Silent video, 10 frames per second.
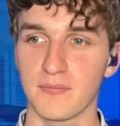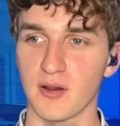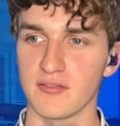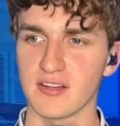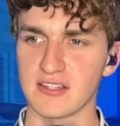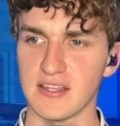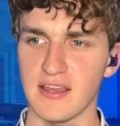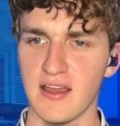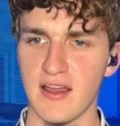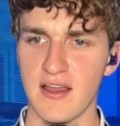
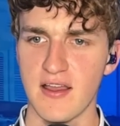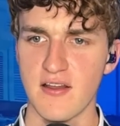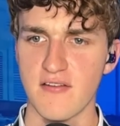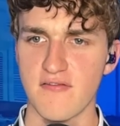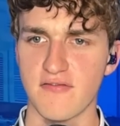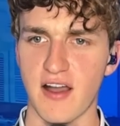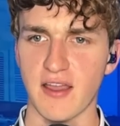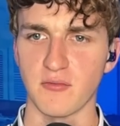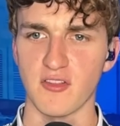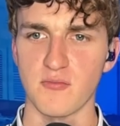perfectly
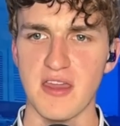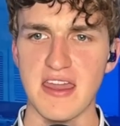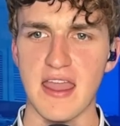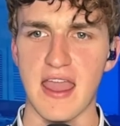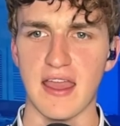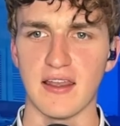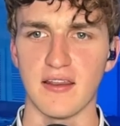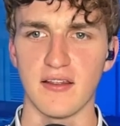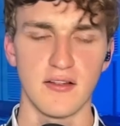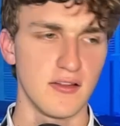fine with me.
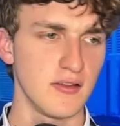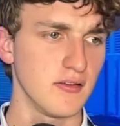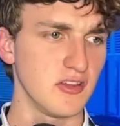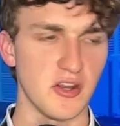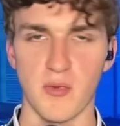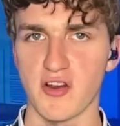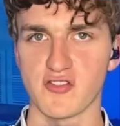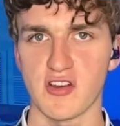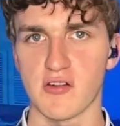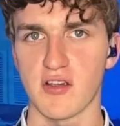And, you know,
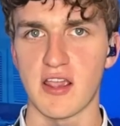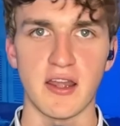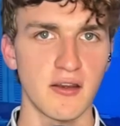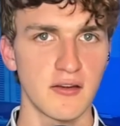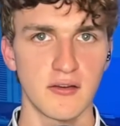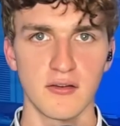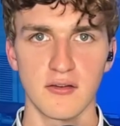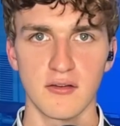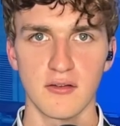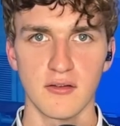Marjorie Greene
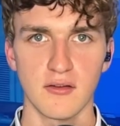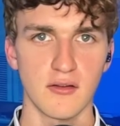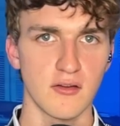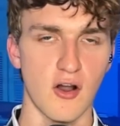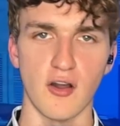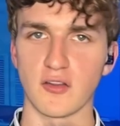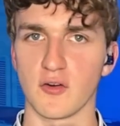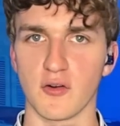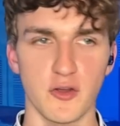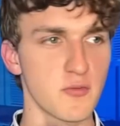calling
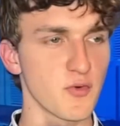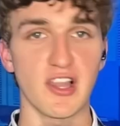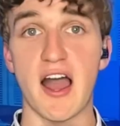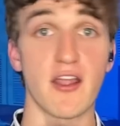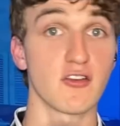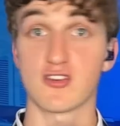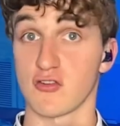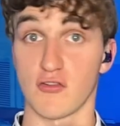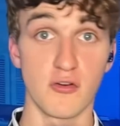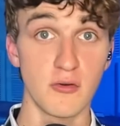Laura Loomer a liar,
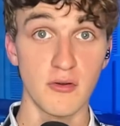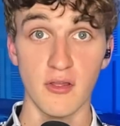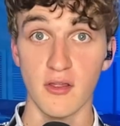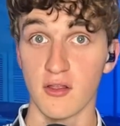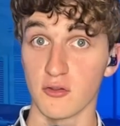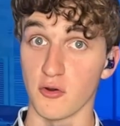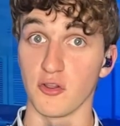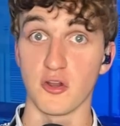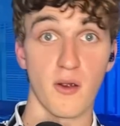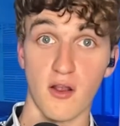true. Laura
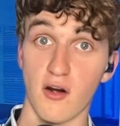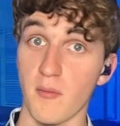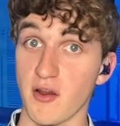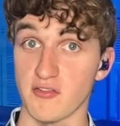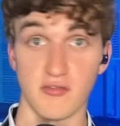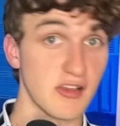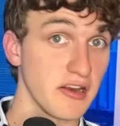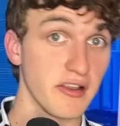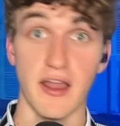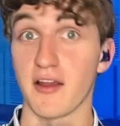Loomer calling Marjorie
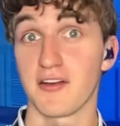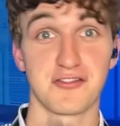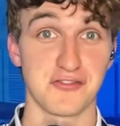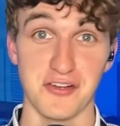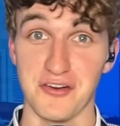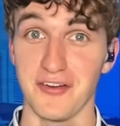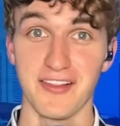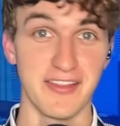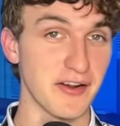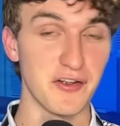Greene a liar, true.
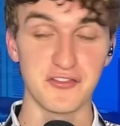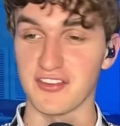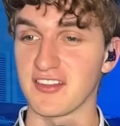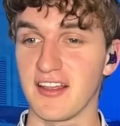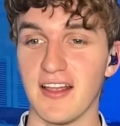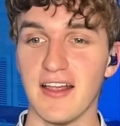They're all just